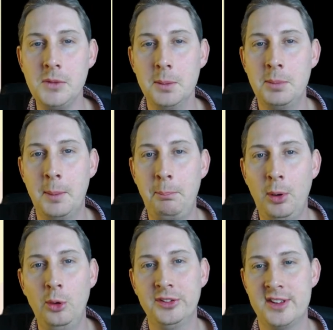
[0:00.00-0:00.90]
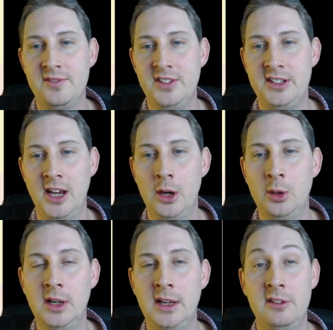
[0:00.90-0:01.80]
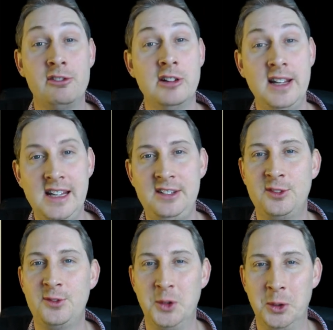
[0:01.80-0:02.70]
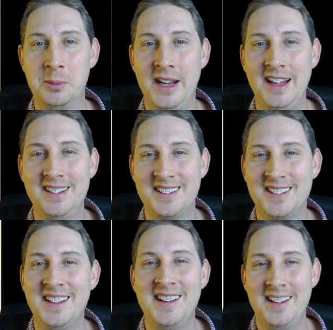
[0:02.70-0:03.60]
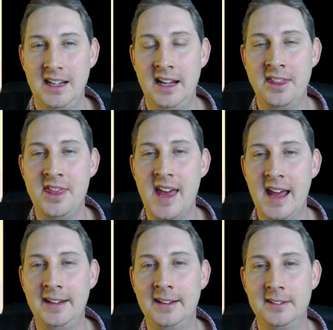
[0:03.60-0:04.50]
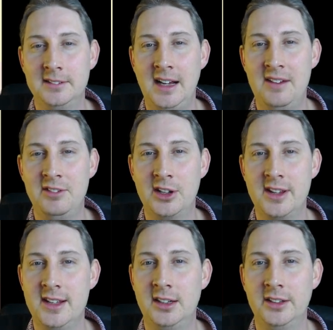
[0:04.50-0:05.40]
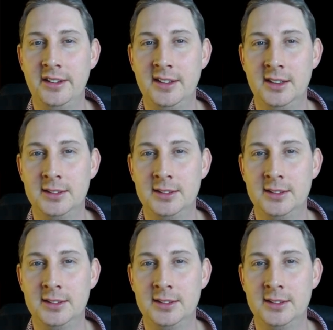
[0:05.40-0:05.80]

but pause the video for at least 4 minutes and then have a look at the answer.